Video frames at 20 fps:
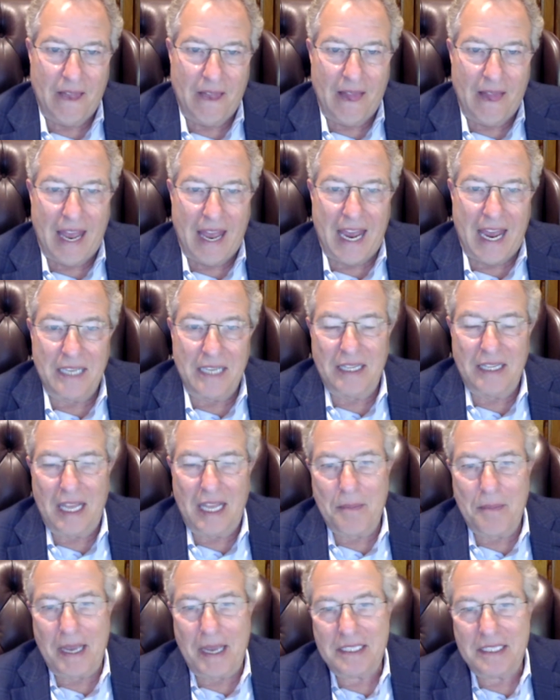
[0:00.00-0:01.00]
And
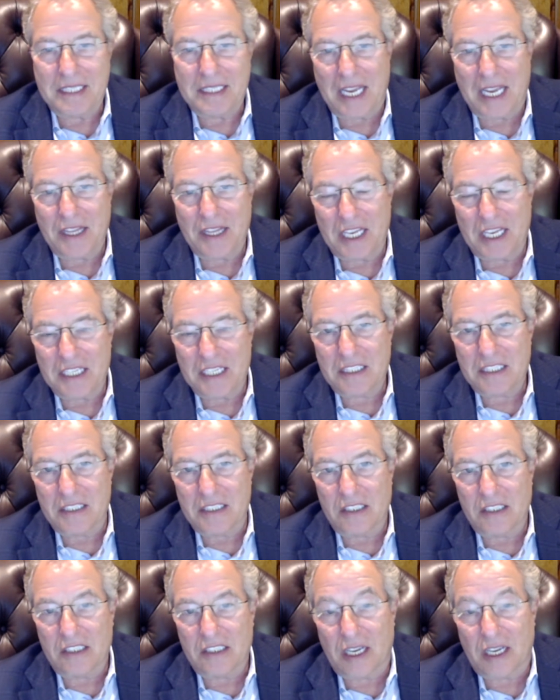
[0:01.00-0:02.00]
they may say this,
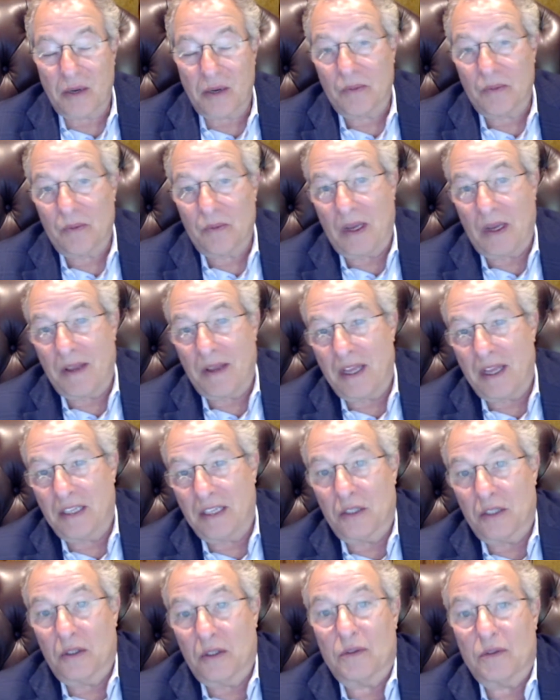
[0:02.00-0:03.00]
and you say, and then
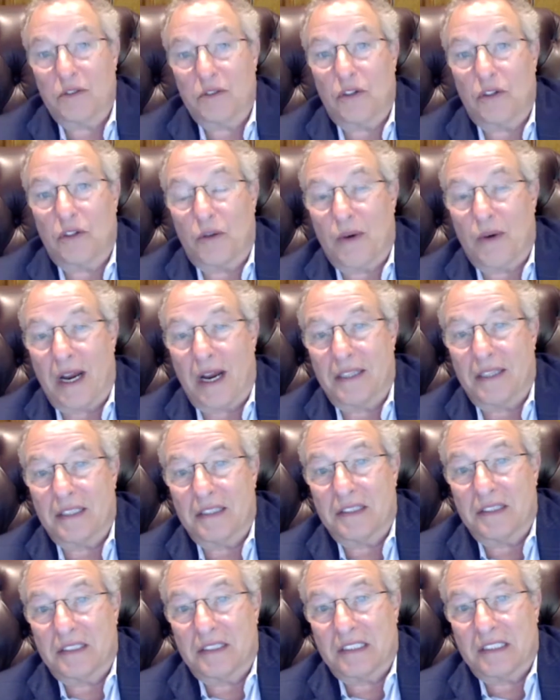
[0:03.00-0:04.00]
you'll turn around
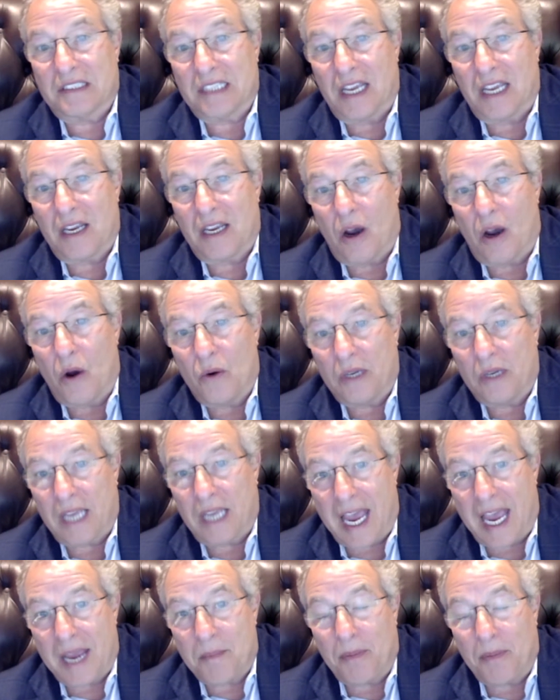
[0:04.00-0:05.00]
and say,
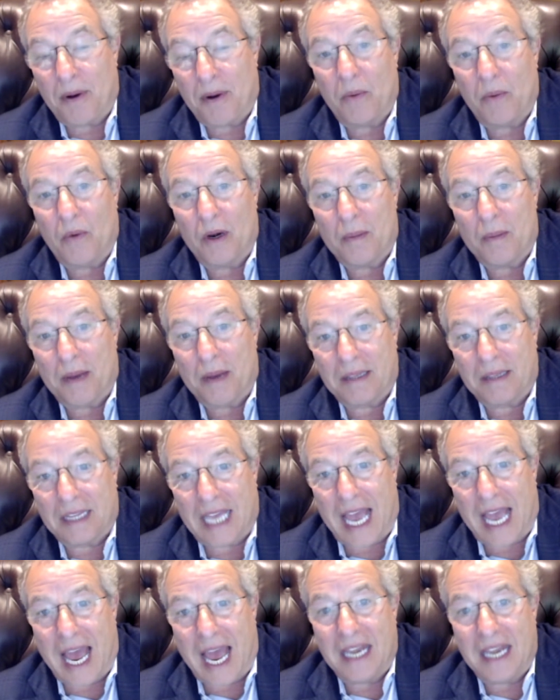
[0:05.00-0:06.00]
okay, but what about
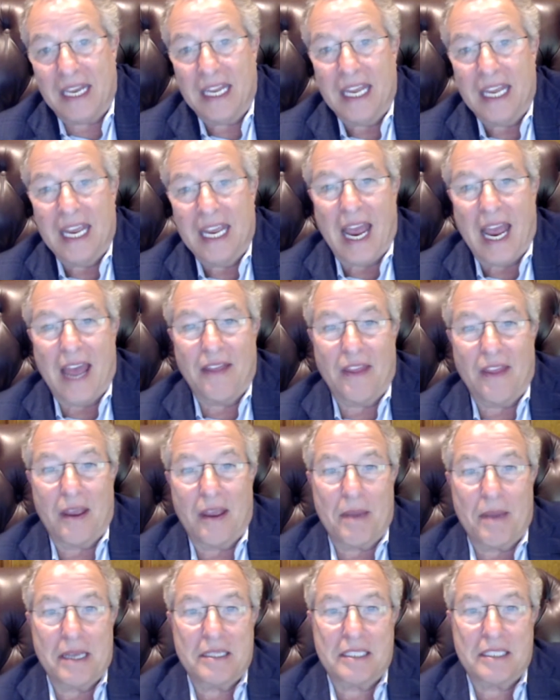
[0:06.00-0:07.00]
that? And they
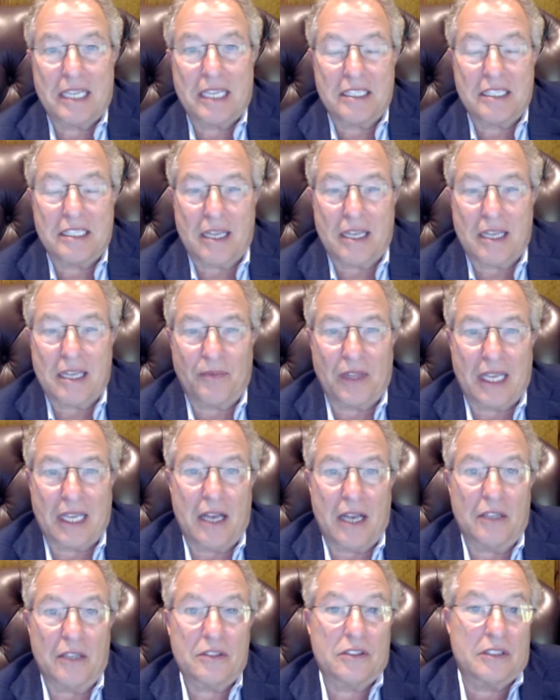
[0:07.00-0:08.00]
may say something
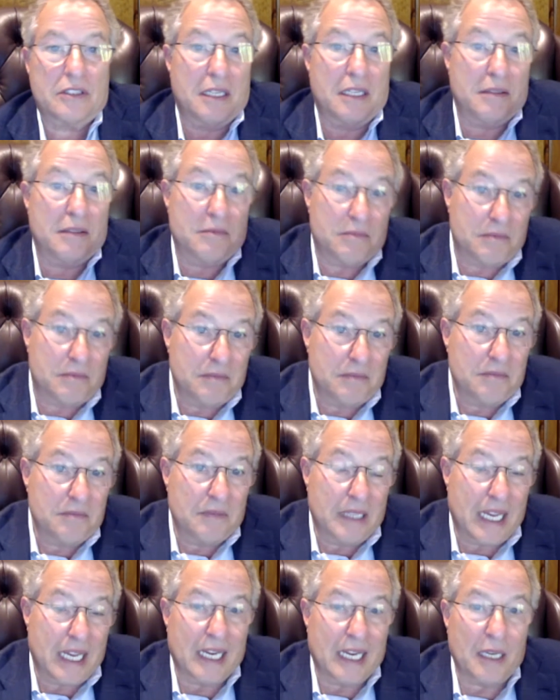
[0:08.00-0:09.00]
else, and
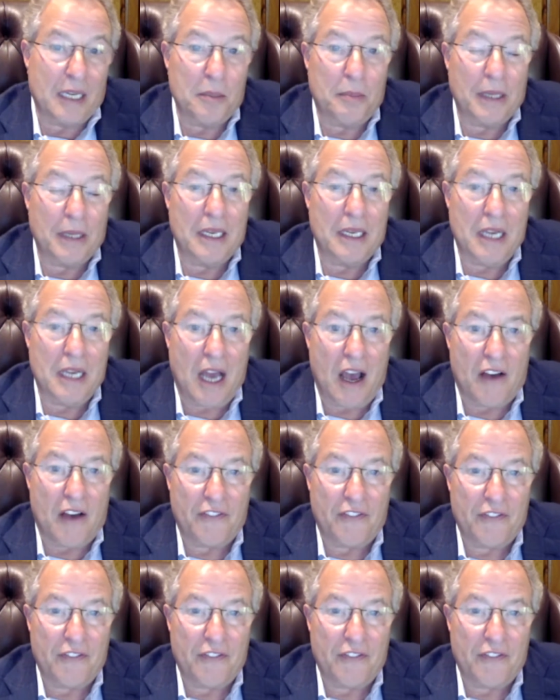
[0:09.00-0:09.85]
it'll be enough.